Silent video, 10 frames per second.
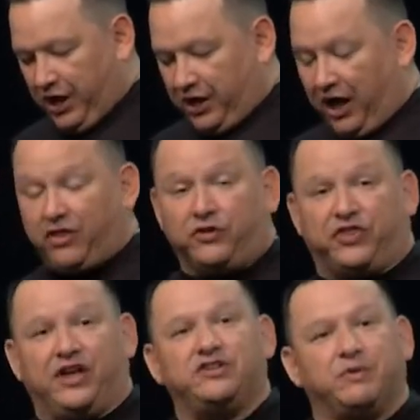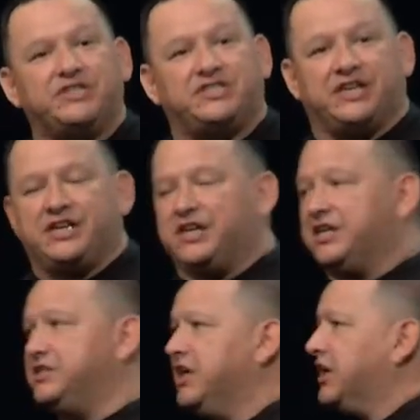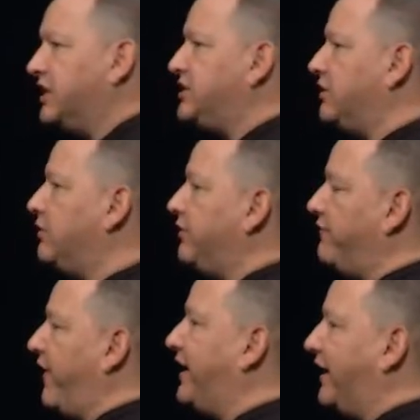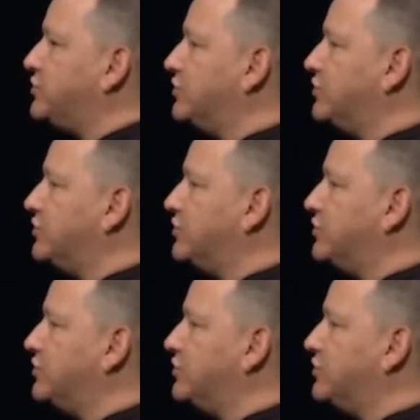Other things we see is continue the financial